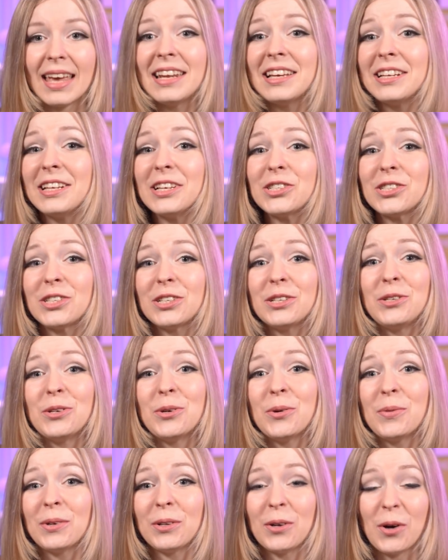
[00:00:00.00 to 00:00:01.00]
In addition,
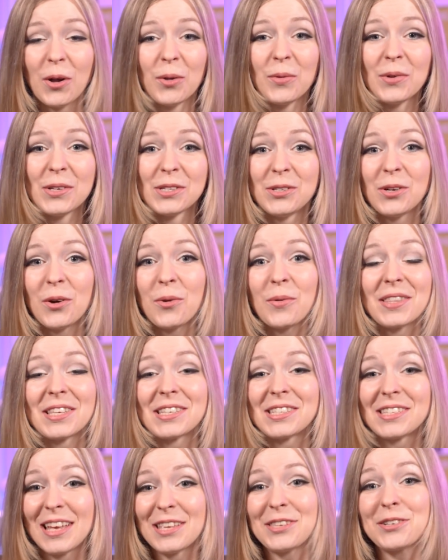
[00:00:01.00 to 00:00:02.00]
you will always know where
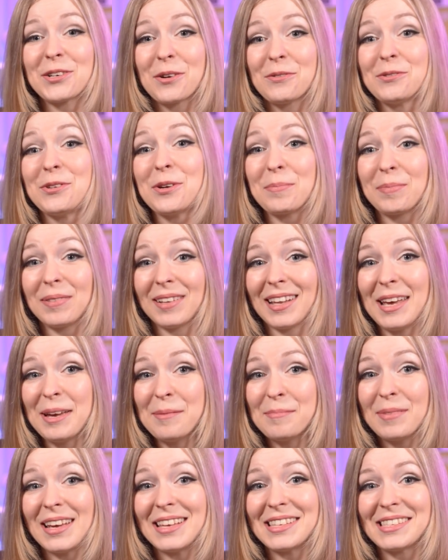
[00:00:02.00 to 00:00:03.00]
the center of your play
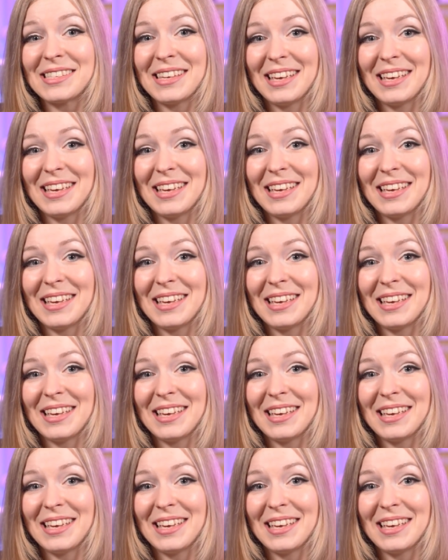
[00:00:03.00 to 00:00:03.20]
base